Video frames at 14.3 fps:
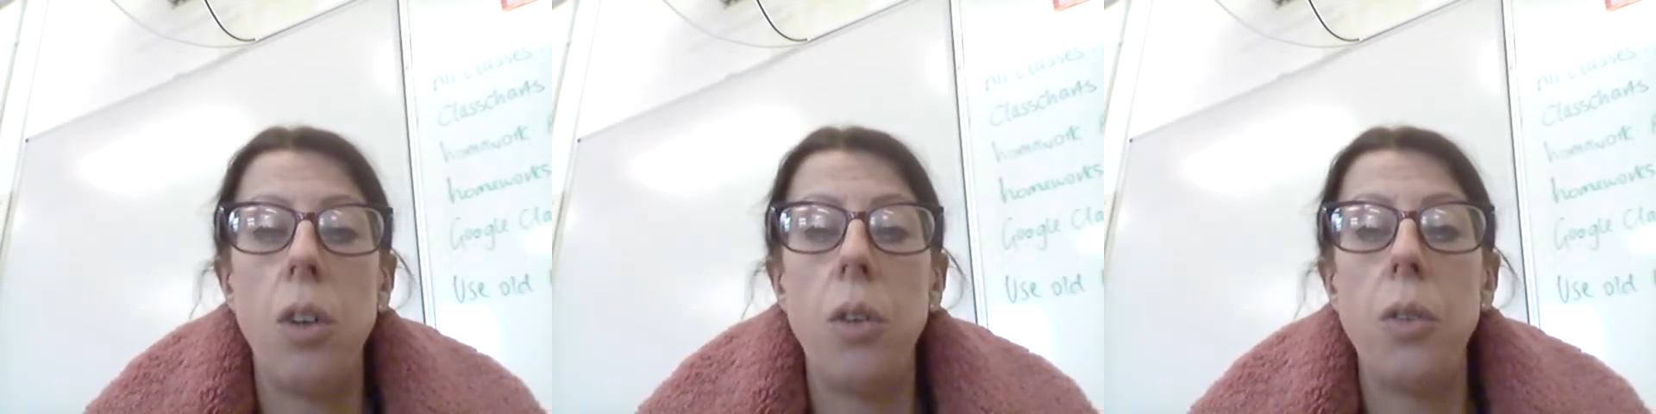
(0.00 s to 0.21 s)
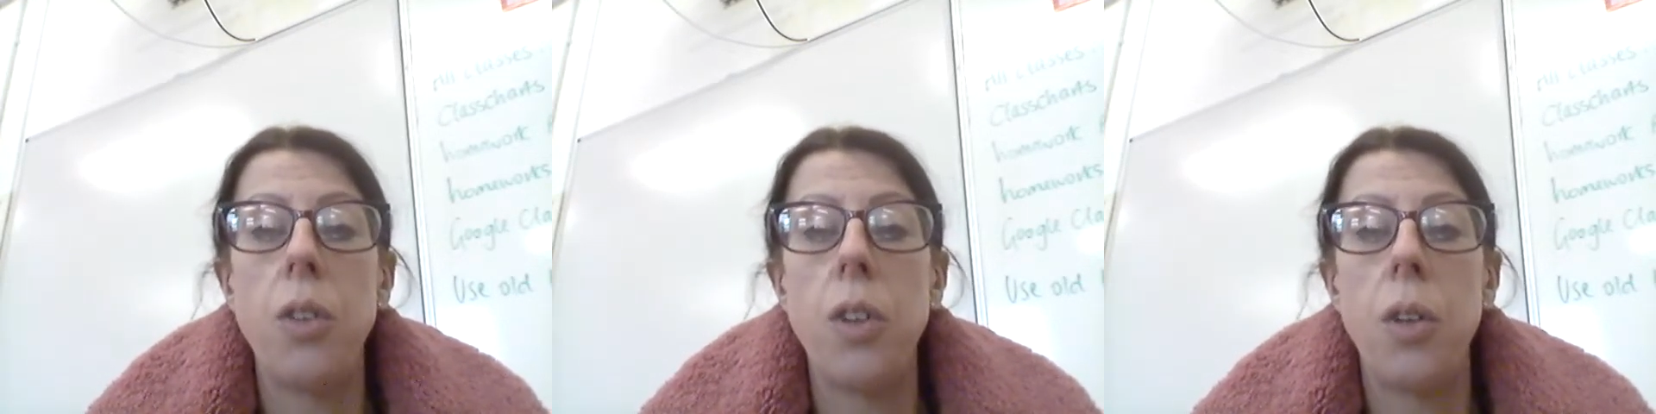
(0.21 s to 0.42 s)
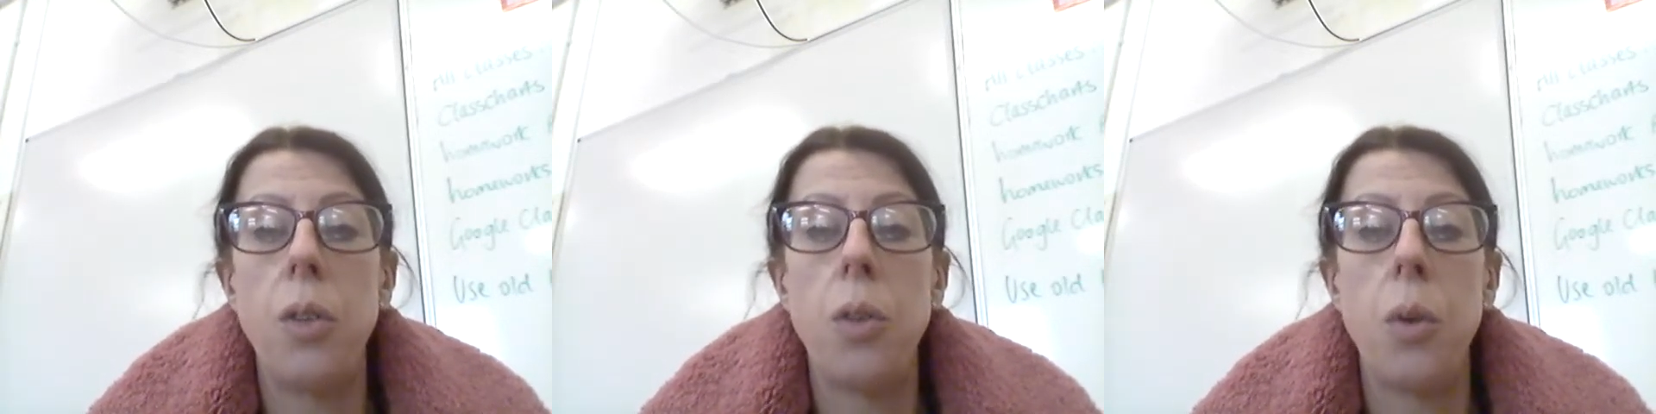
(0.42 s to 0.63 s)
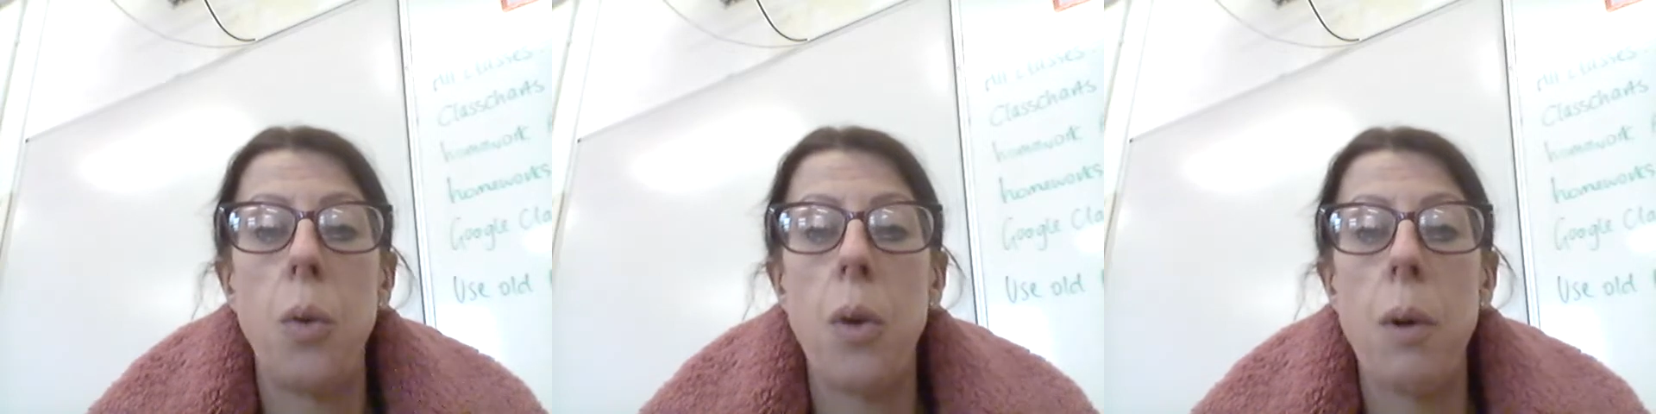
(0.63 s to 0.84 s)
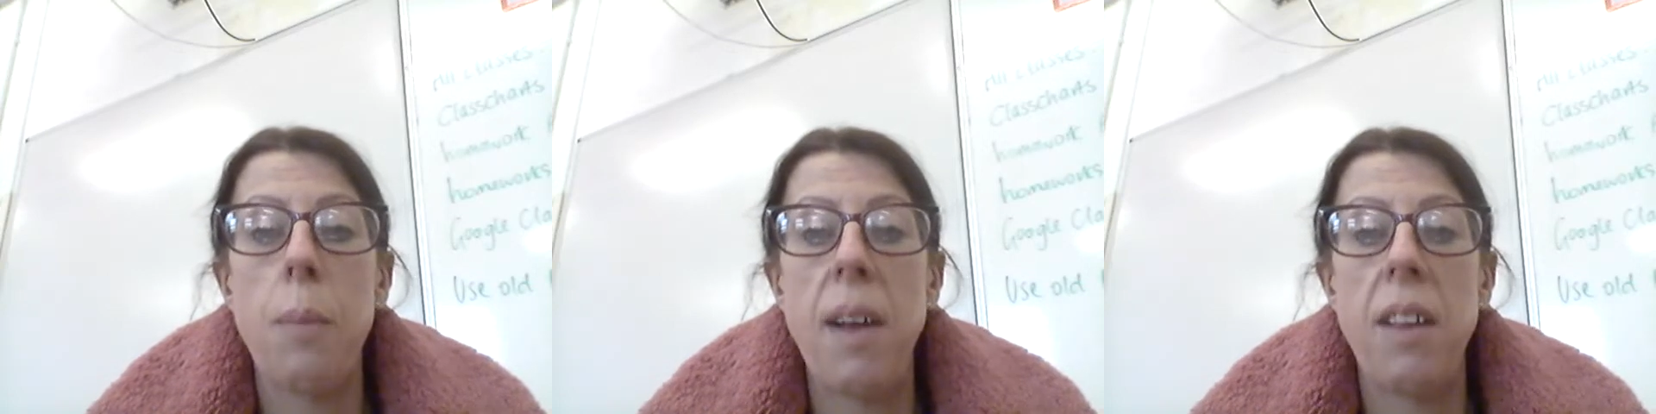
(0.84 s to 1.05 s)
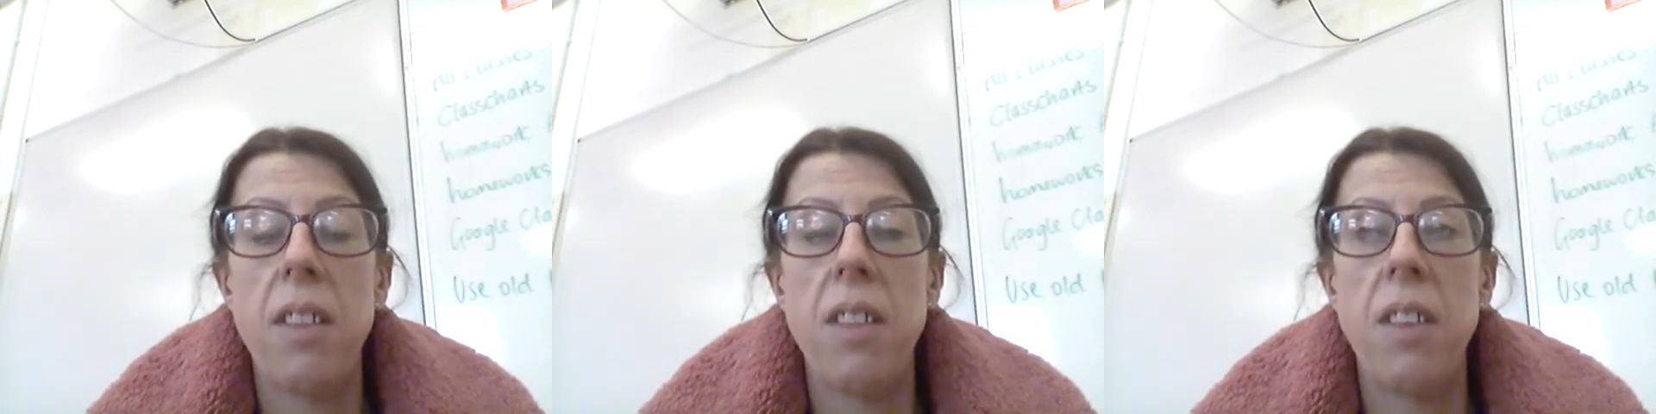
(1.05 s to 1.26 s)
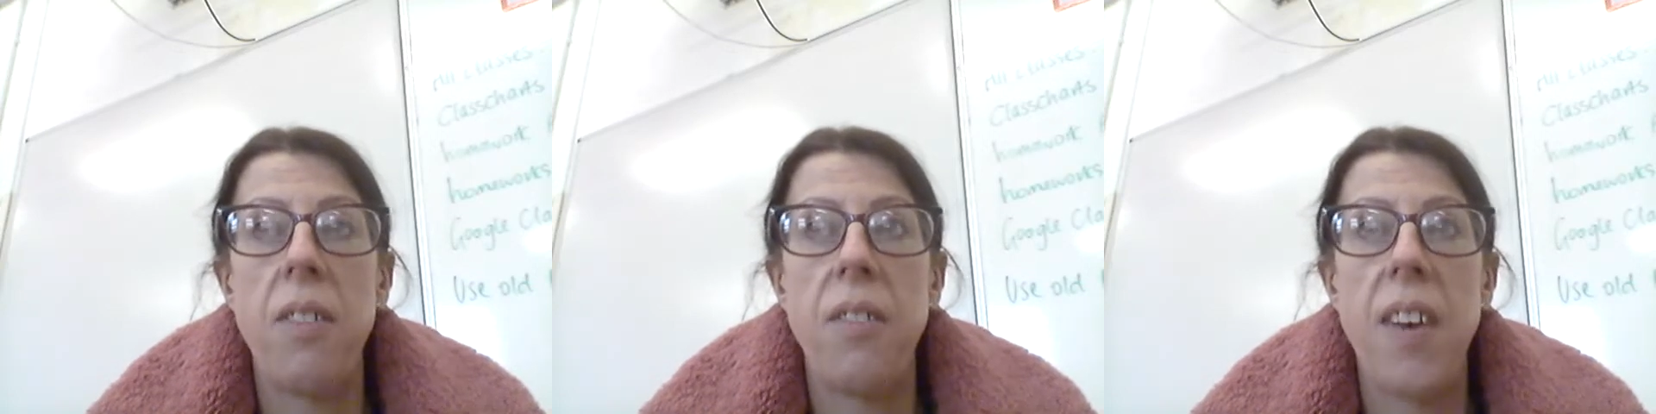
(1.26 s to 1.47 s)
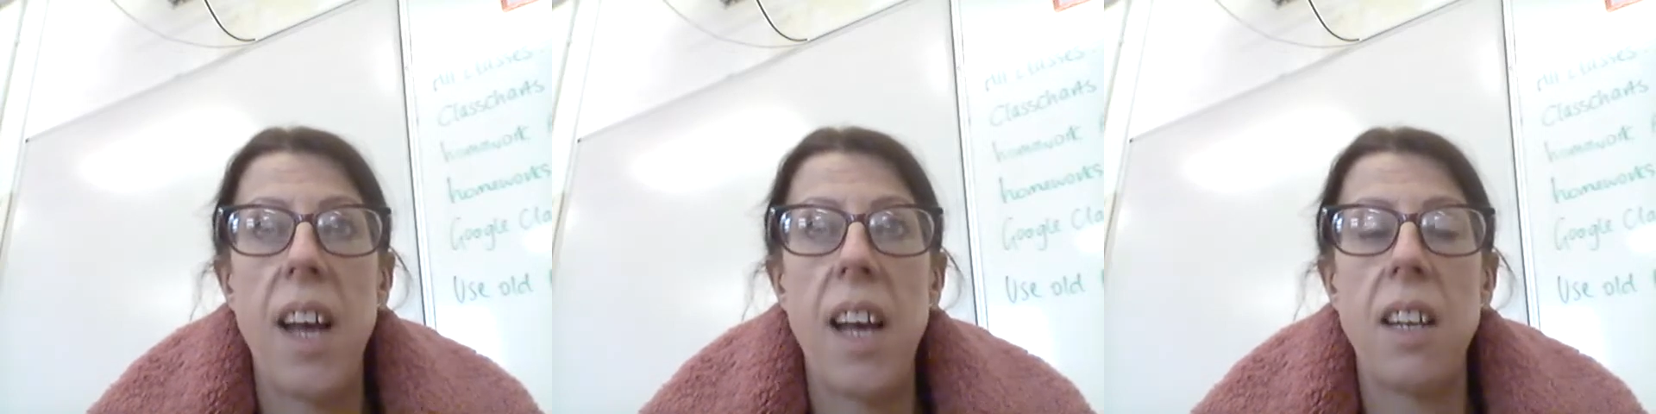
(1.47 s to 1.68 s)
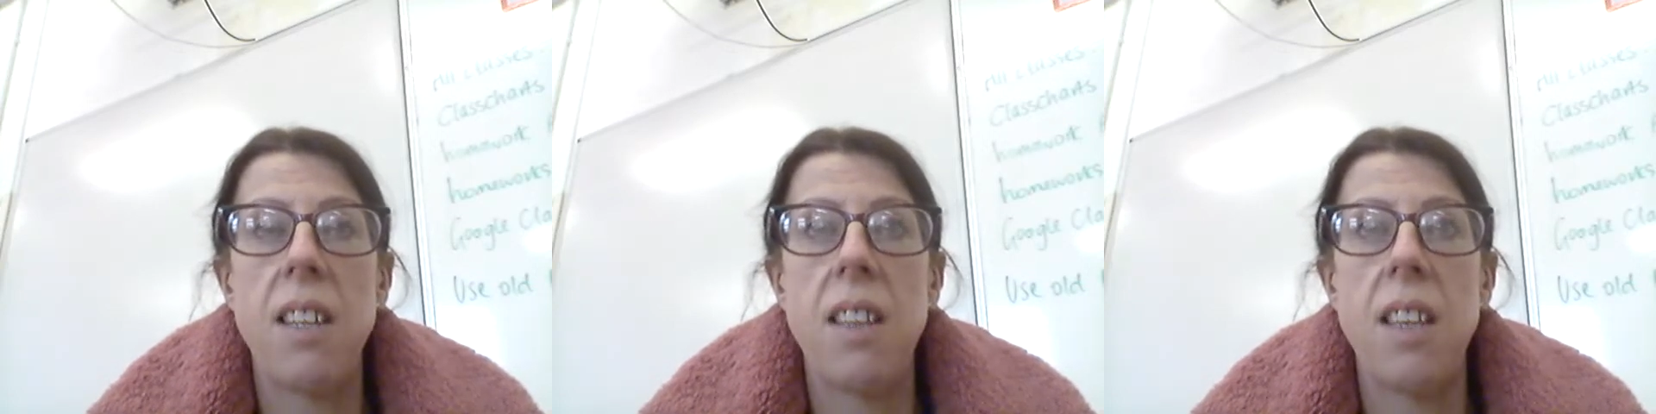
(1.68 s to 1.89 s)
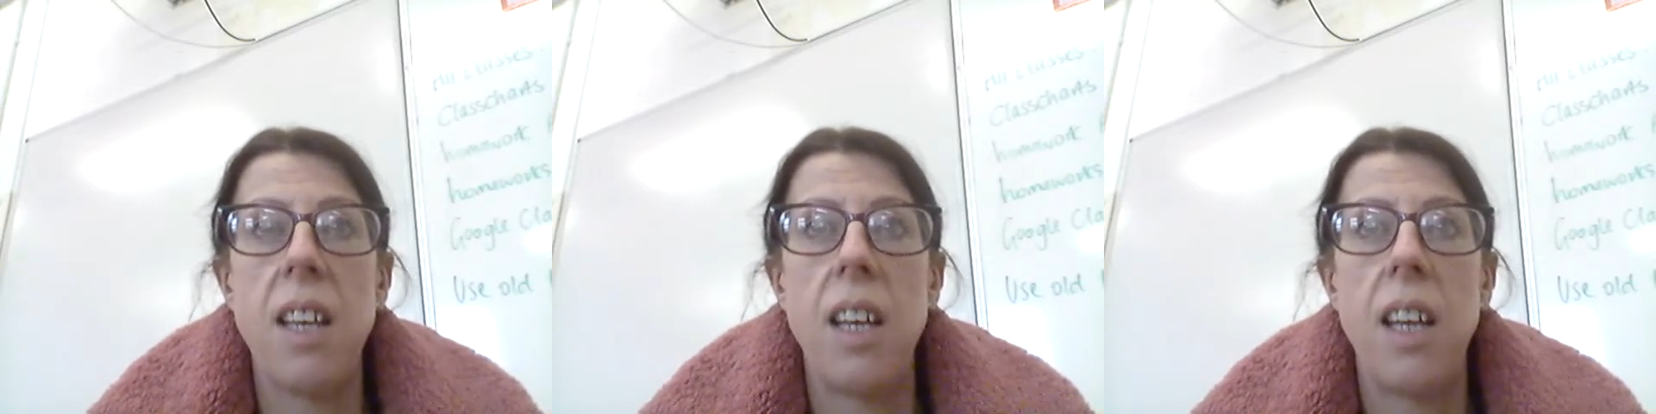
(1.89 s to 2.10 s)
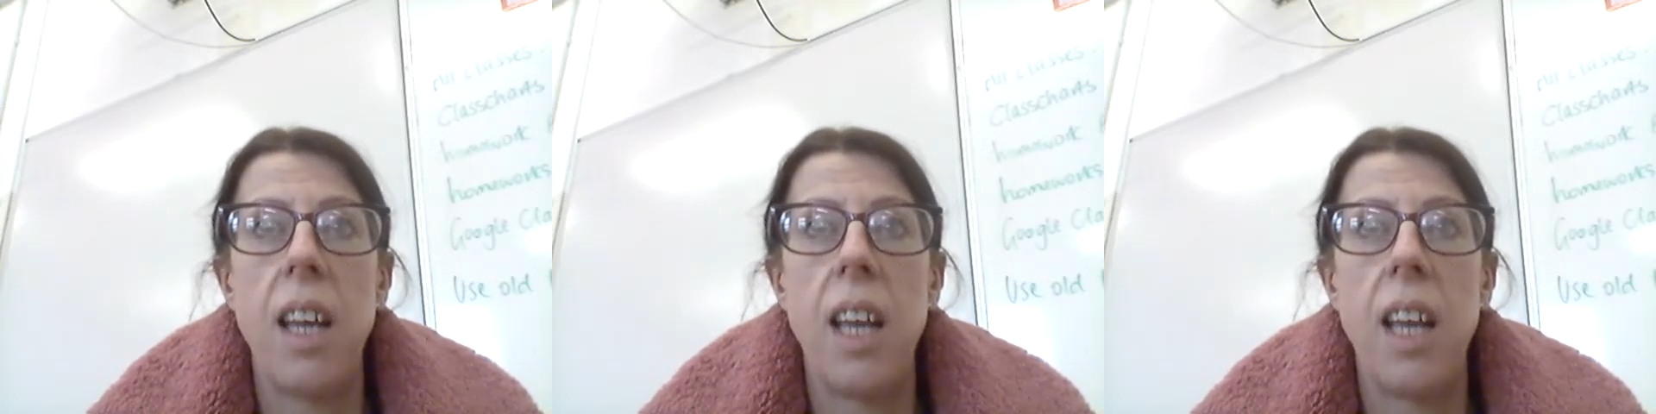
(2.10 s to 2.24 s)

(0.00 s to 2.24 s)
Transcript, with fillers: also talk about the fact that